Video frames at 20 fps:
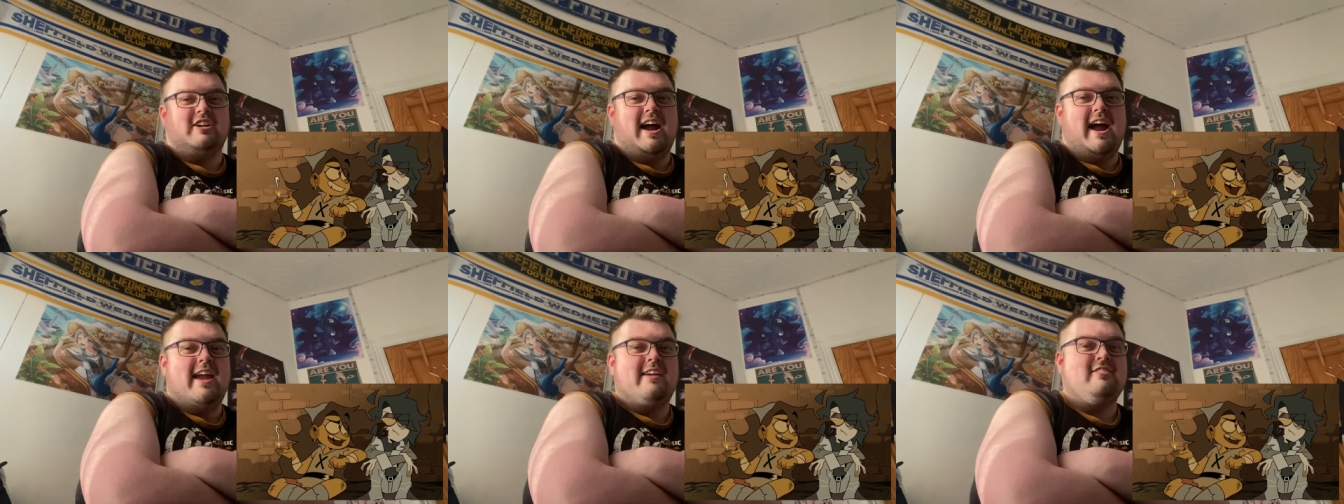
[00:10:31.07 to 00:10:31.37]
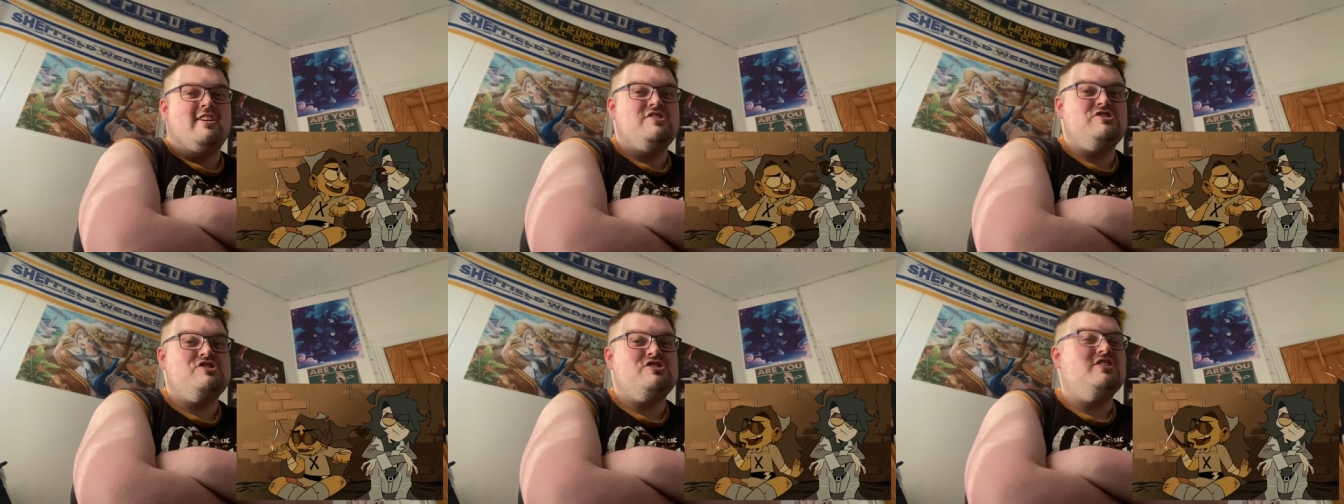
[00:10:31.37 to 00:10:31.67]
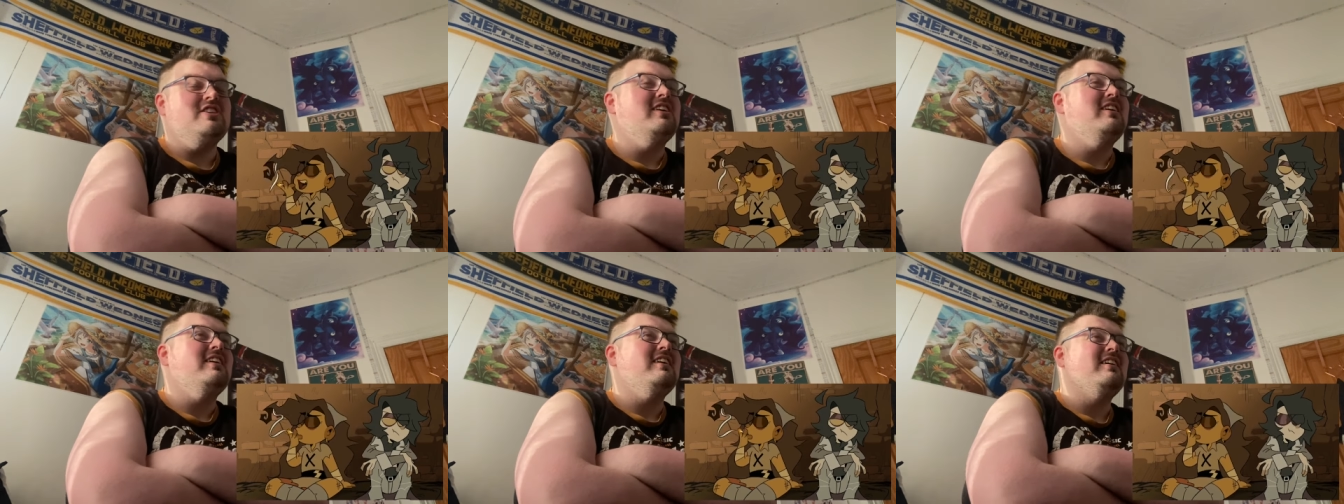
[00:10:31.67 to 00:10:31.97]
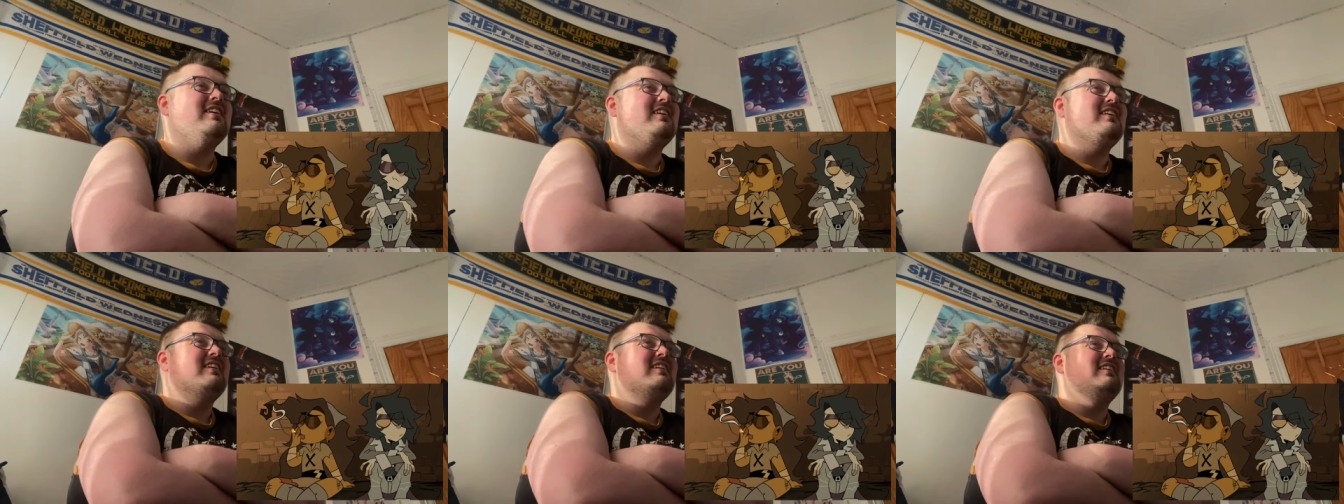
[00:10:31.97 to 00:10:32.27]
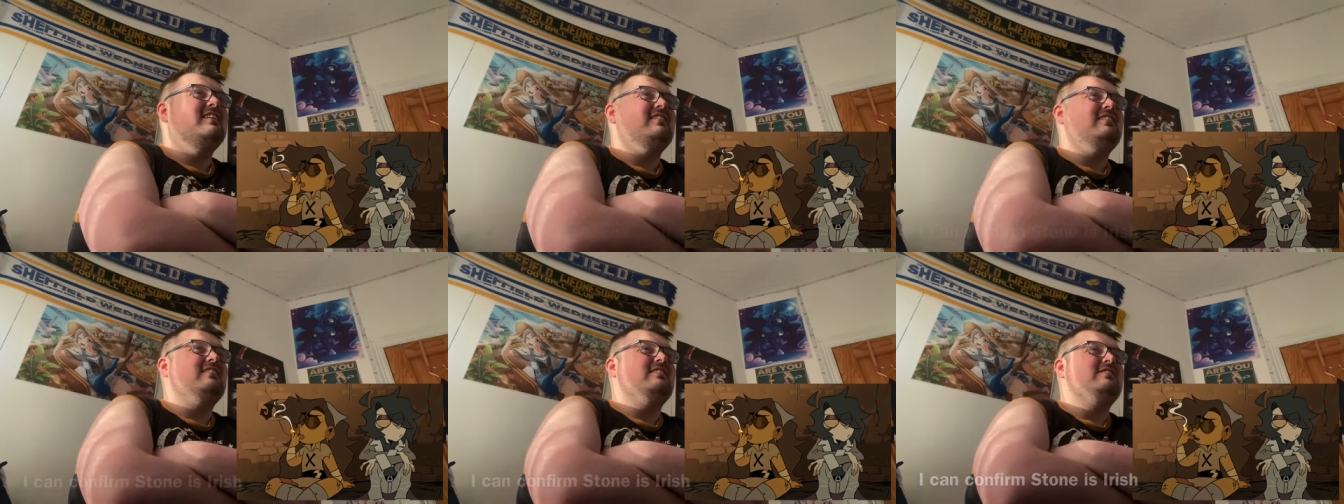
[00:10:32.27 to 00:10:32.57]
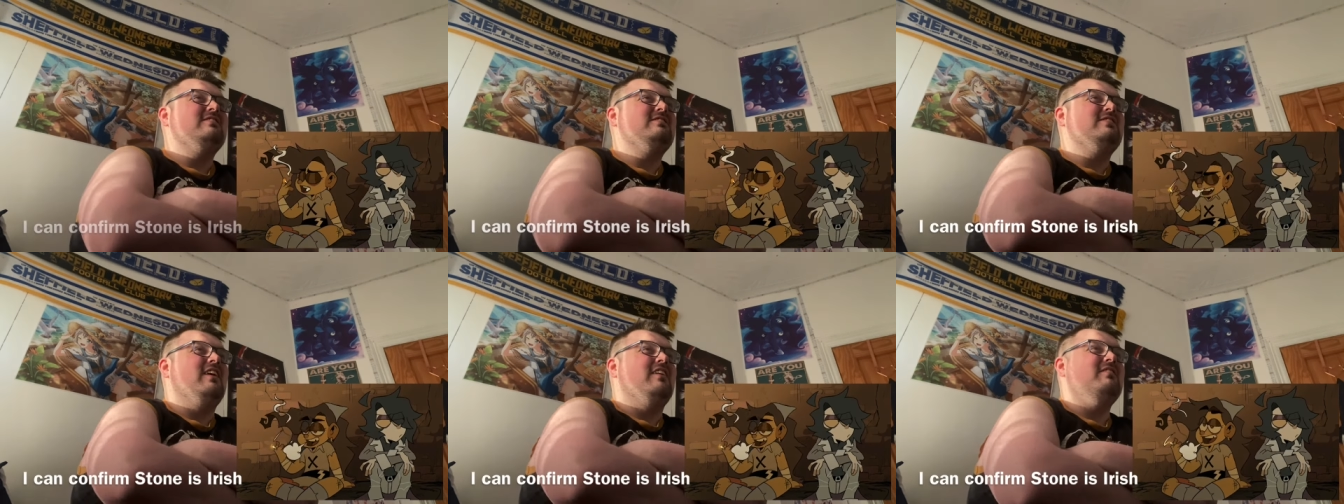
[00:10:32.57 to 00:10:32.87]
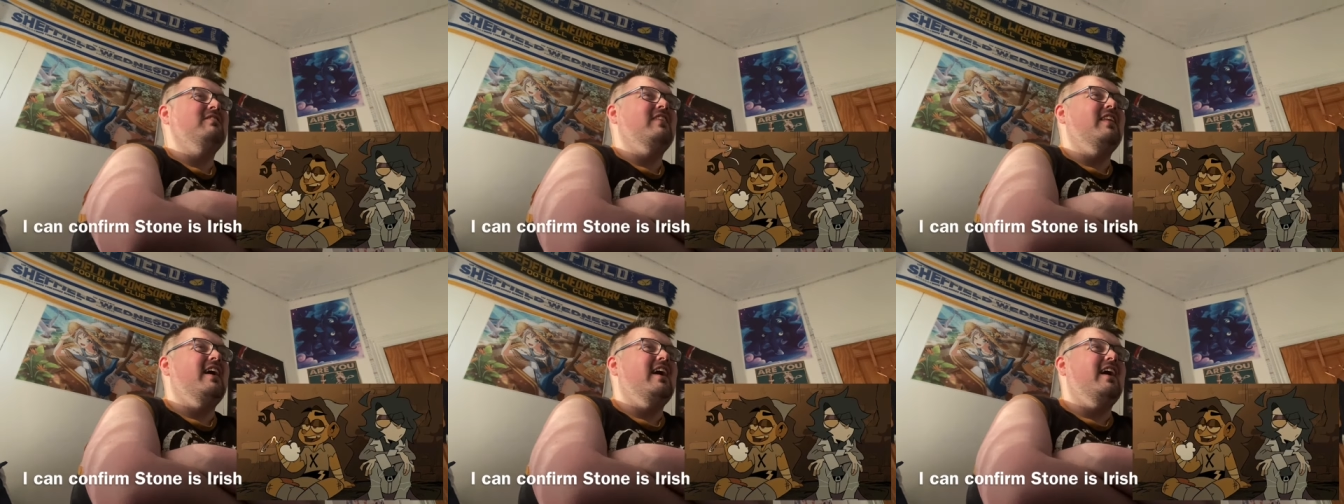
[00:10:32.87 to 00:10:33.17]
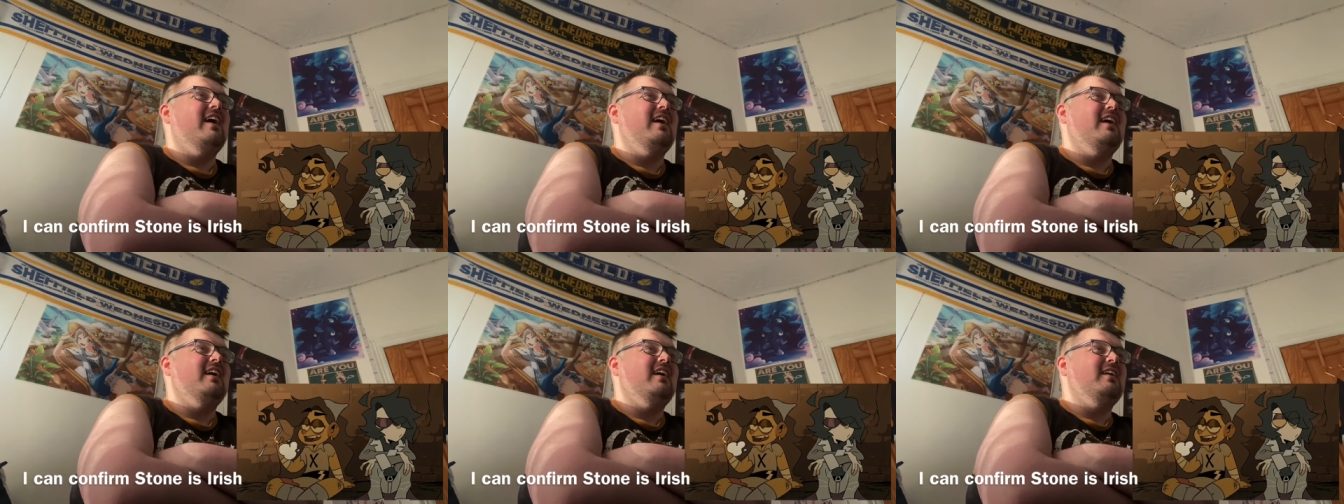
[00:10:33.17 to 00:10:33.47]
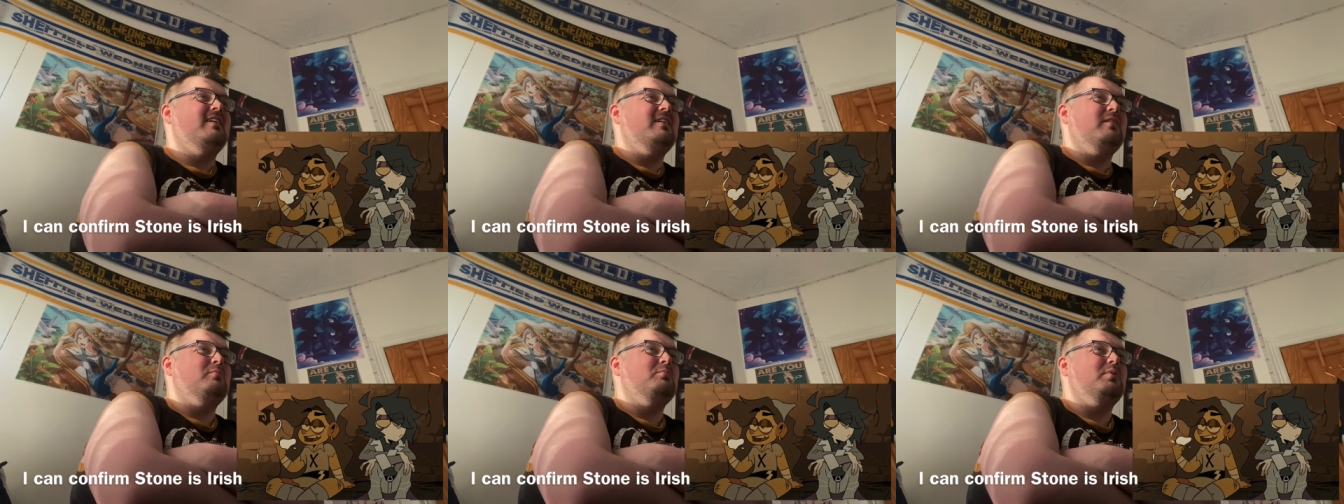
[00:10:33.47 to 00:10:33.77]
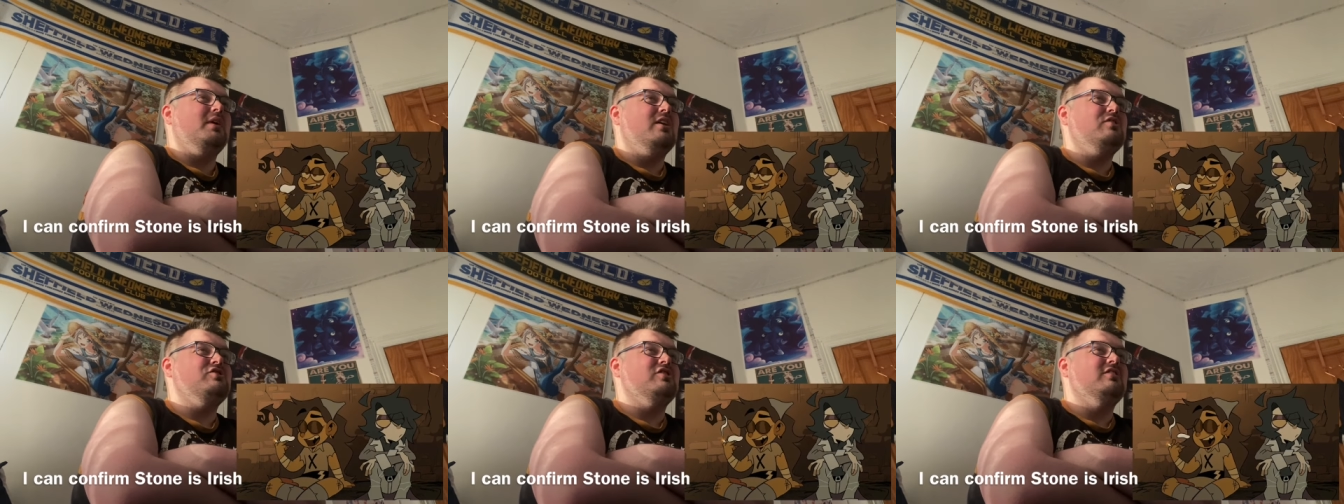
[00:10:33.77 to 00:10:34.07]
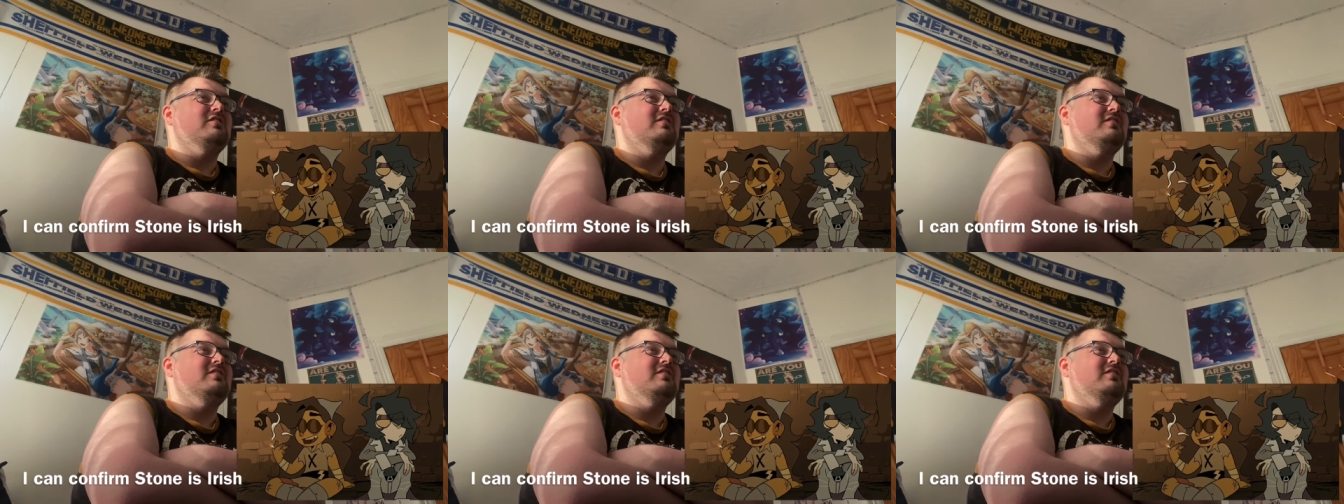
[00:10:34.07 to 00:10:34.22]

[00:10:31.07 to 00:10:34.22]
Irish from the impression.